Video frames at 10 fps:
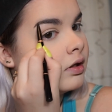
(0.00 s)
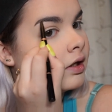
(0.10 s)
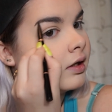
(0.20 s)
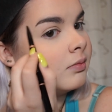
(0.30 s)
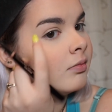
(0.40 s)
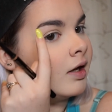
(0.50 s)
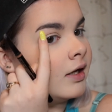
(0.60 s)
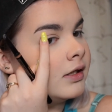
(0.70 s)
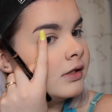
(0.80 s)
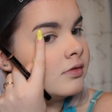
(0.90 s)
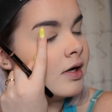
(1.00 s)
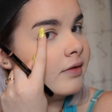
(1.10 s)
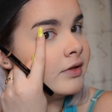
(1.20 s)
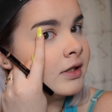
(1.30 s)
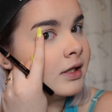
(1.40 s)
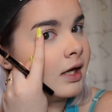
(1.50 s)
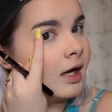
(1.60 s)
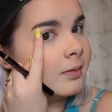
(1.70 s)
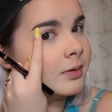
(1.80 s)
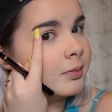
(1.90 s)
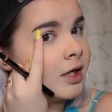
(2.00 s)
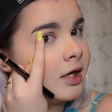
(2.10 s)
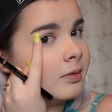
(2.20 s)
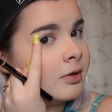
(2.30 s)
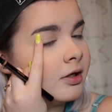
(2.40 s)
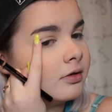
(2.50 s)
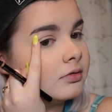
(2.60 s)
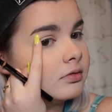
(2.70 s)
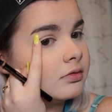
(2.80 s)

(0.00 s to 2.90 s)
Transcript: And I do have a gap in my eyebrow